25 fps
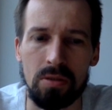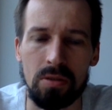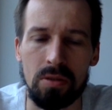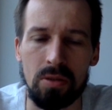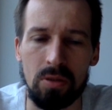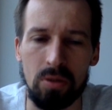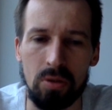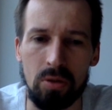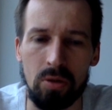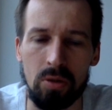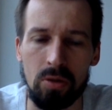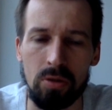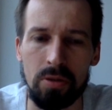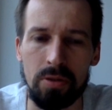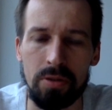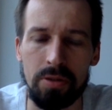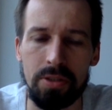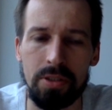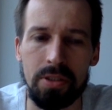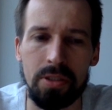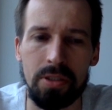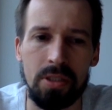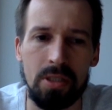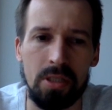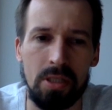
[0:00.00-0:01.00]

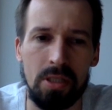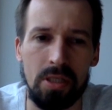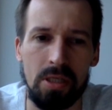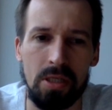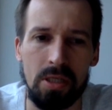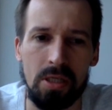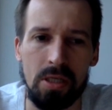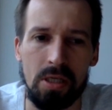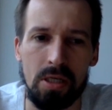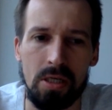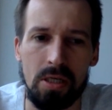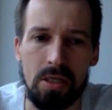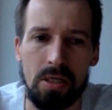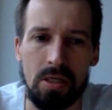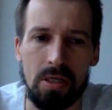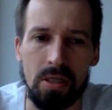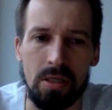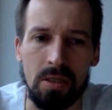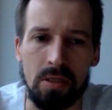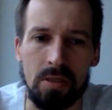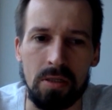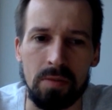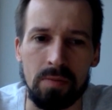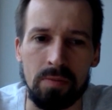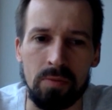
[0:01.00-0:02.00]
holders,
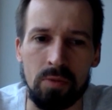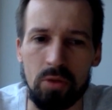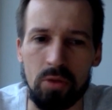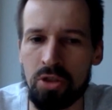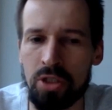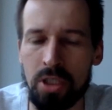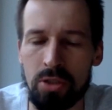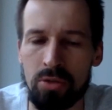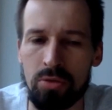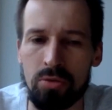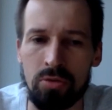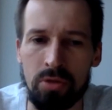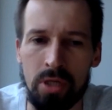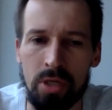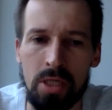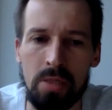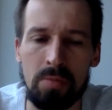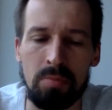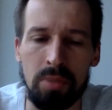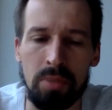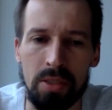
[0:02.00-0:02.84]
not just to trade,